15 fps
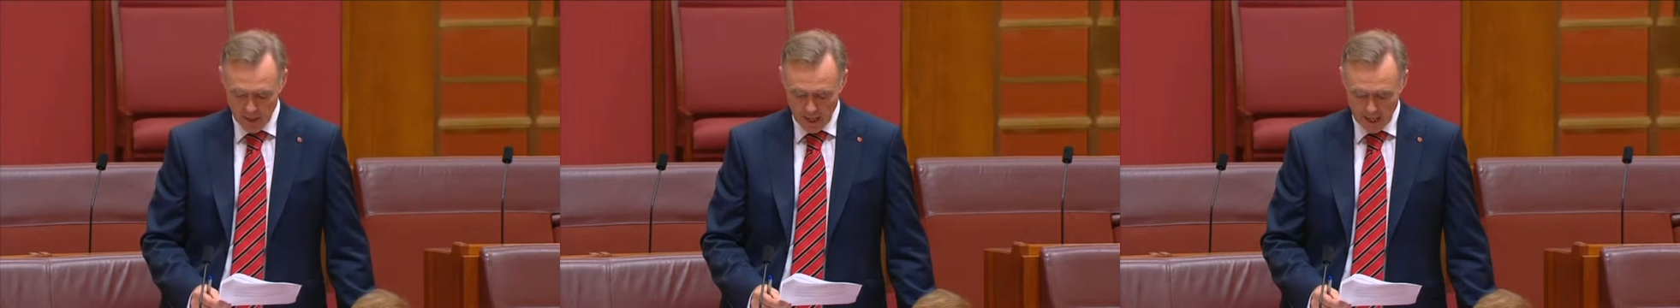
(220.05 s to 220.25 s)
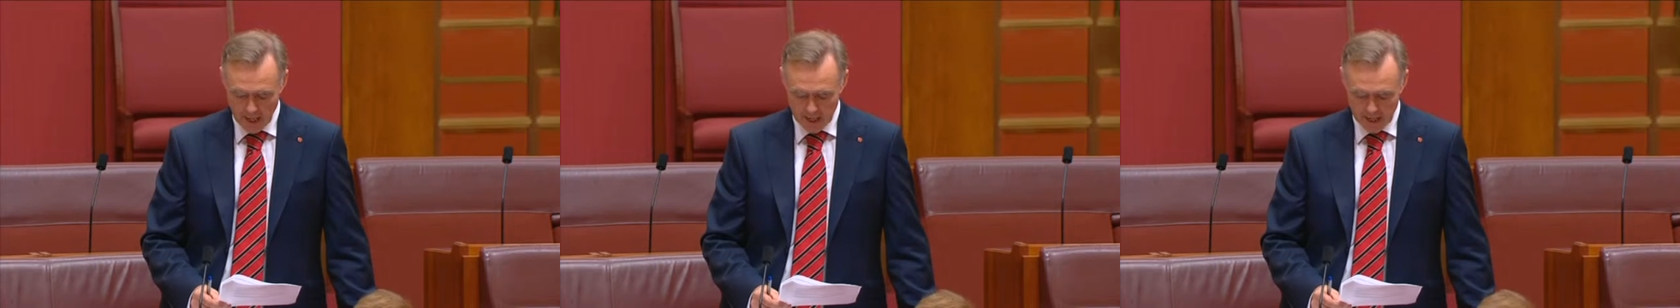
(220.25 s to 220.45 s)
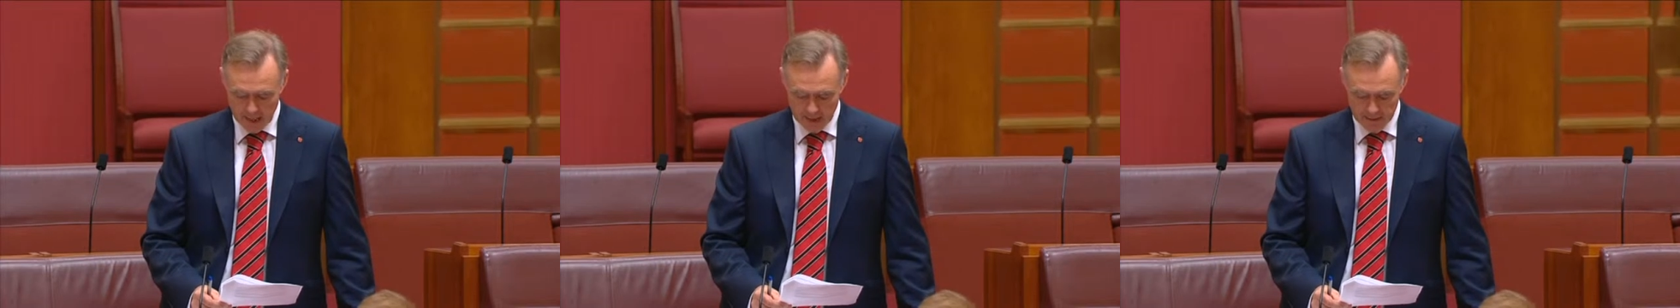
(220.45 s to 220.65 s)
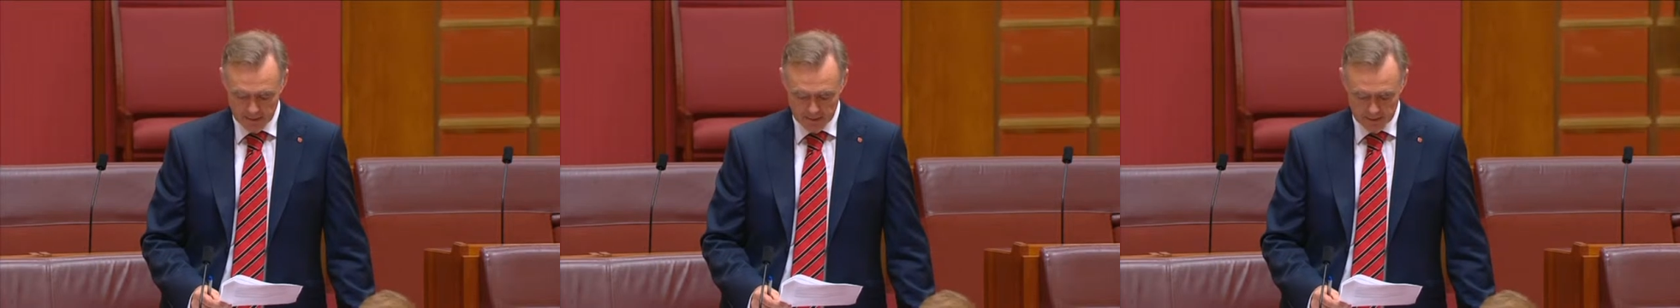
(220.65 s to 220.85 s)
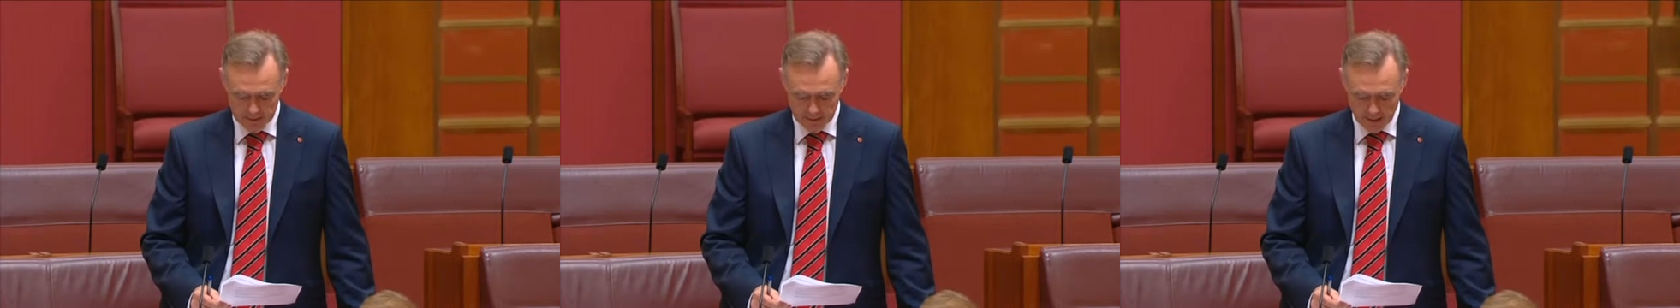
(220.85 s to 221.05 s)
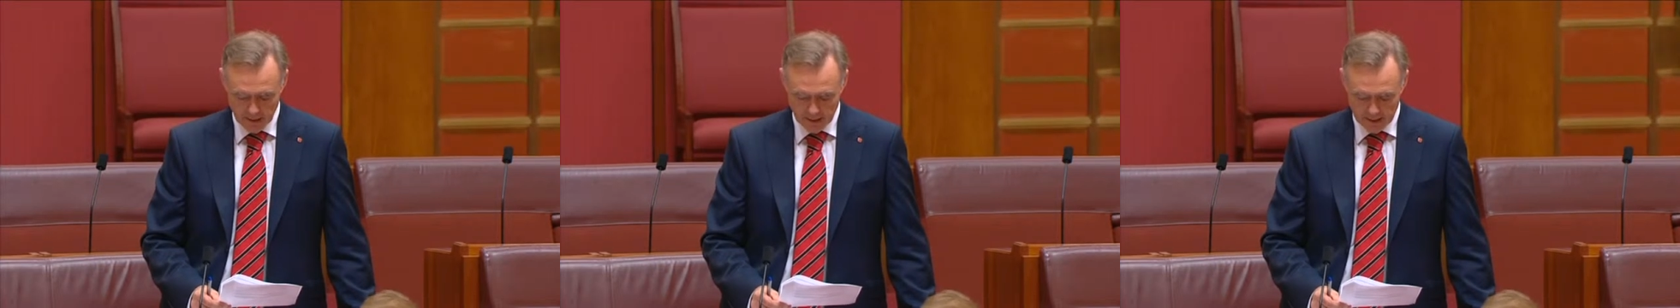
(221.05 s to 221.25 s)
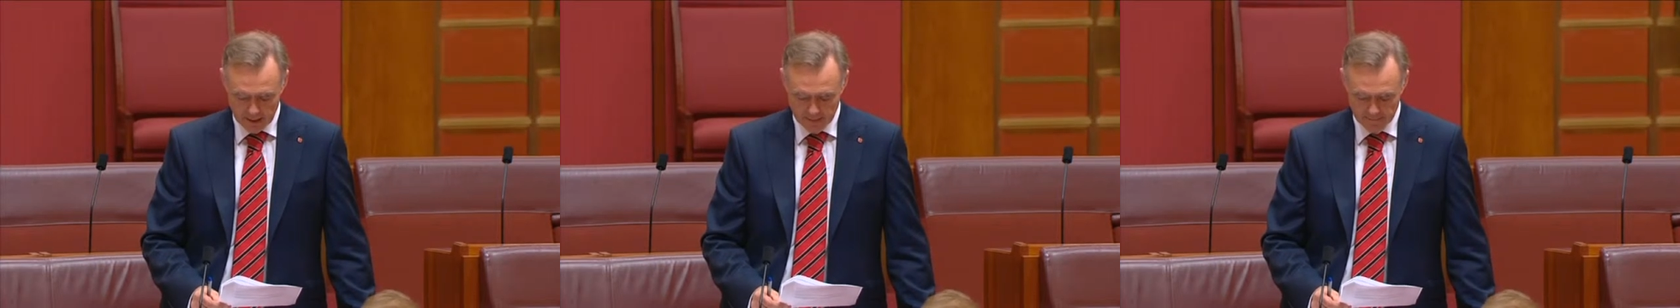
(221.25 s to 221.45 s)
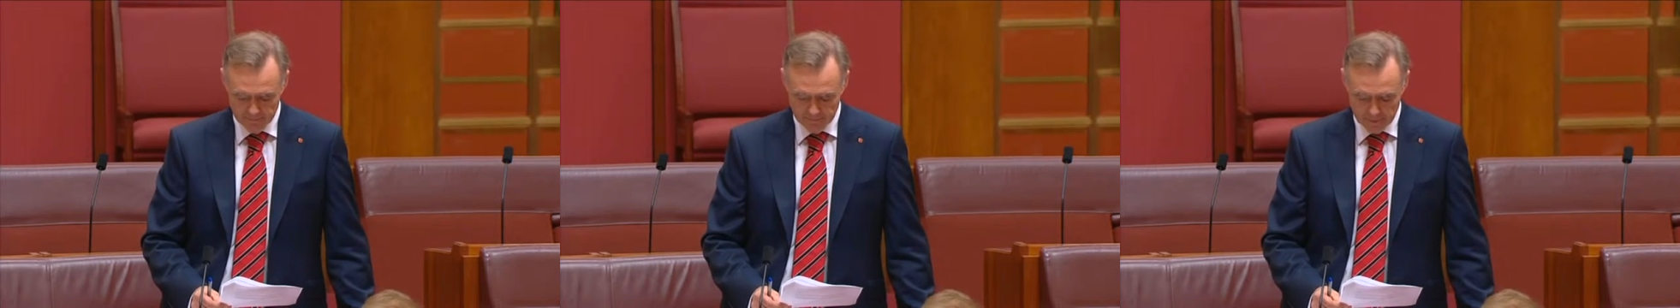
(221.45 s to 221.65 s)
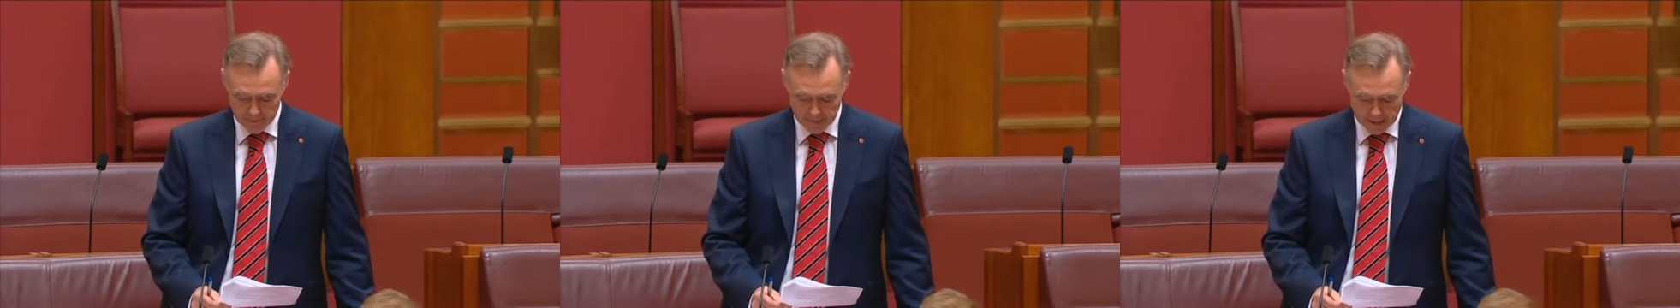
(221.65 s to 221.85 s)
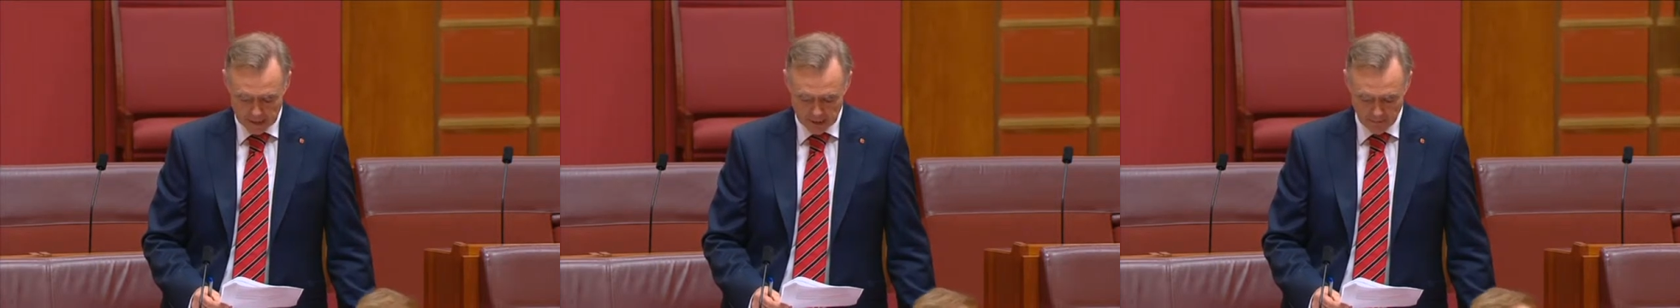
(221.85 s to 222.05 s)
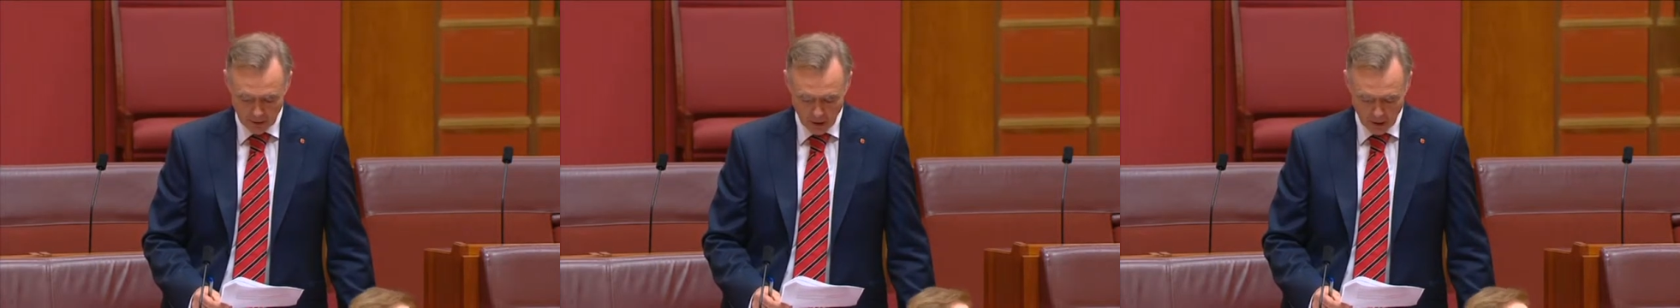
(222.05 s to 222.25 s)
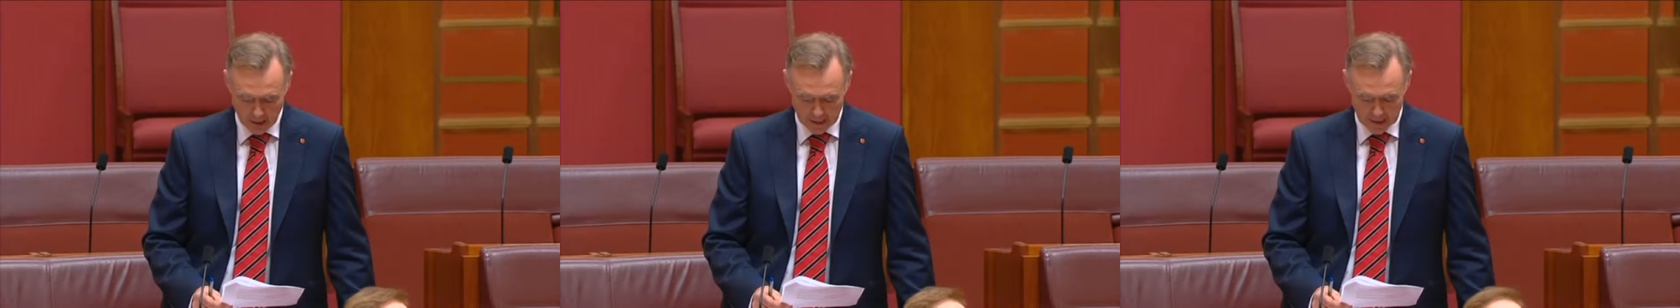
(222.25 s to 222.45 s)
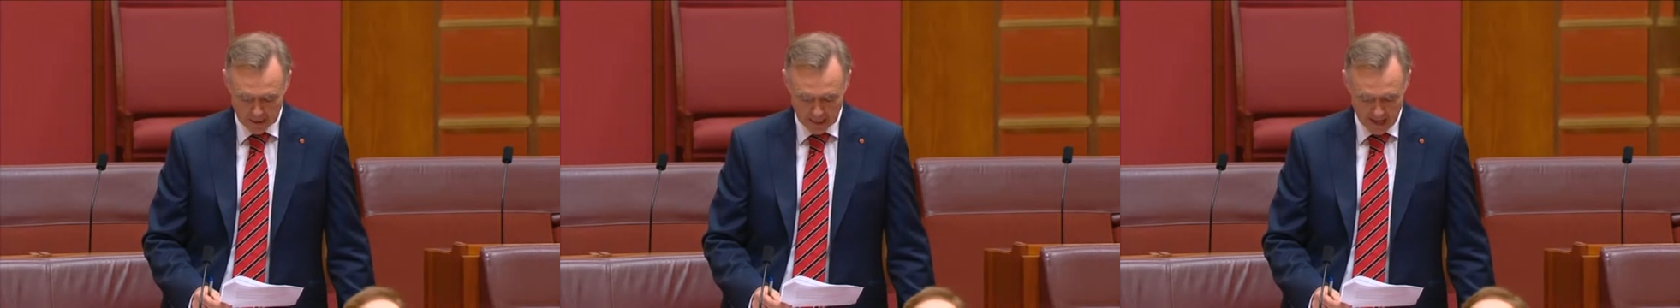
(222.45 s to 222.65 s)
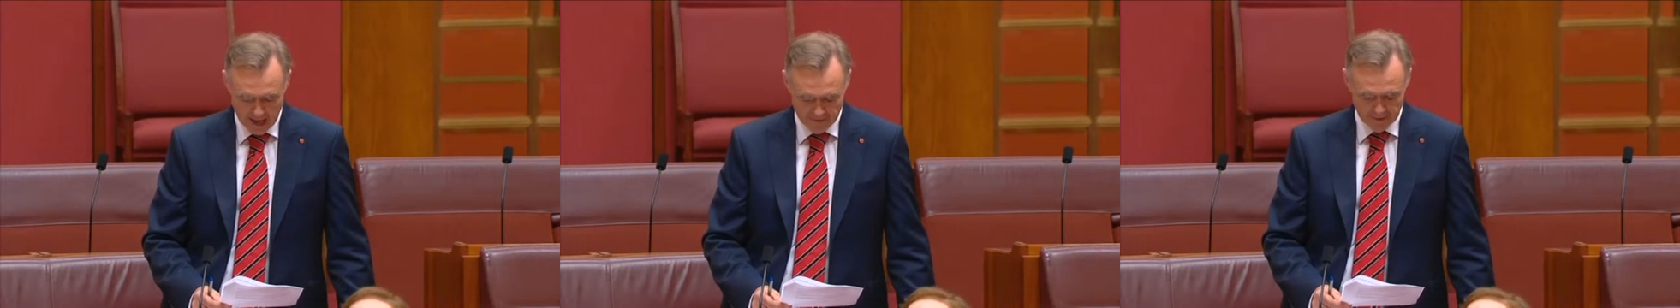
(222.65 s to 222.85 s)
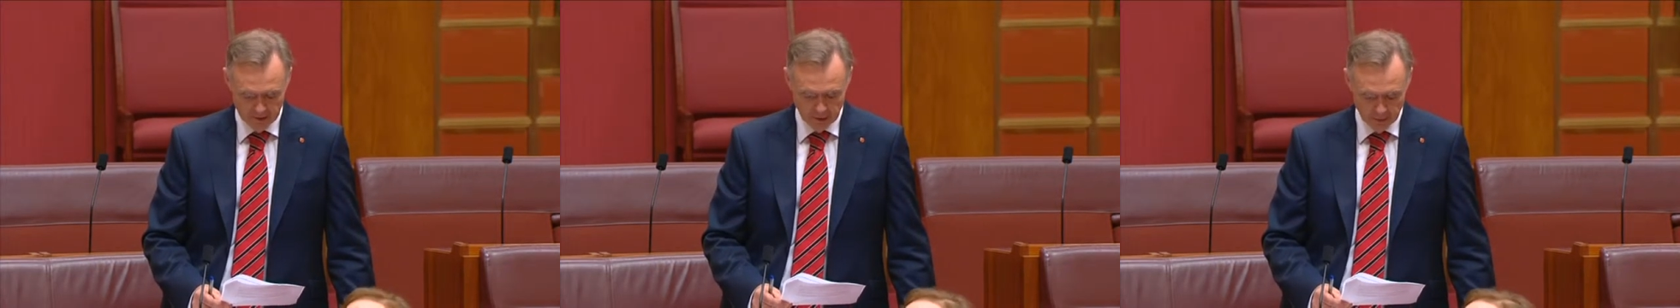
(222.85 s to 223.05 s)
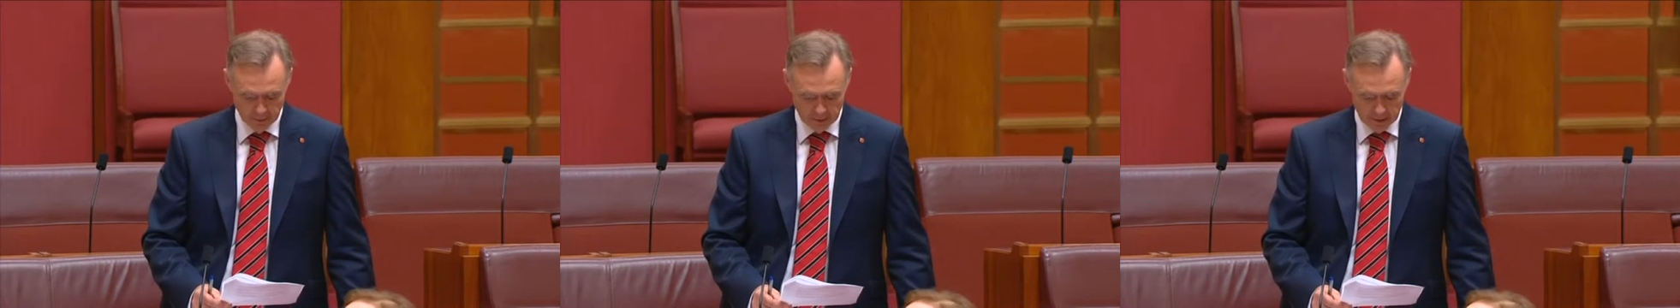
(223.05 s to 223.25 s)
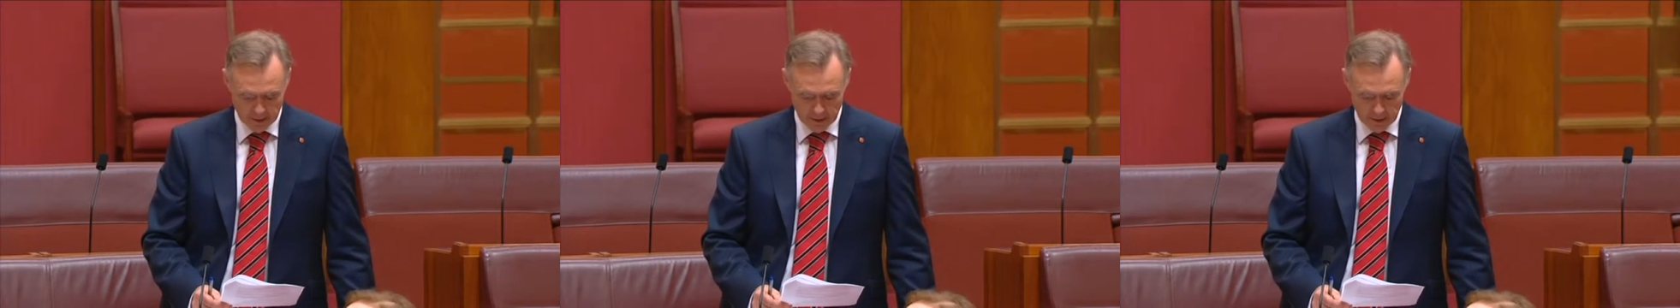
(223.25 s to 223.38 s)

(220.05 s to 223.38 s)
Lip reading: of Bunya Pine Avenue,